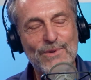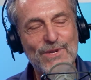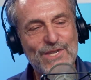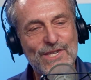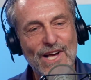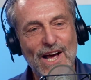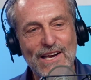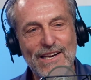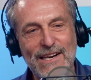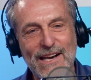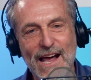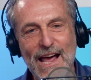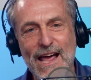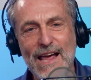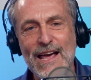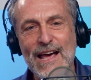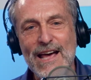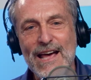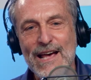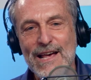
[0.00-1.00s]

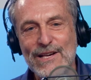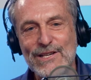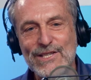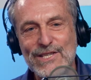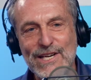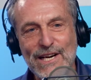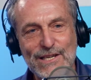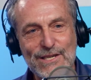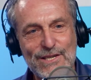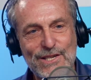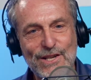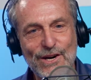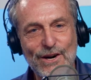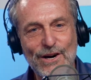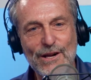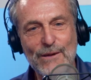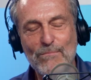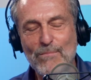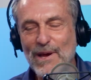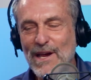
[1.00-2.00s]
Sunday
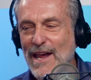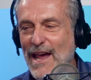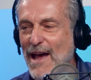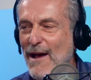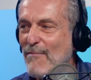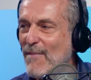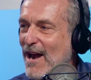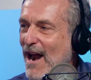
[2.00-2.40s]
6:30 p.m.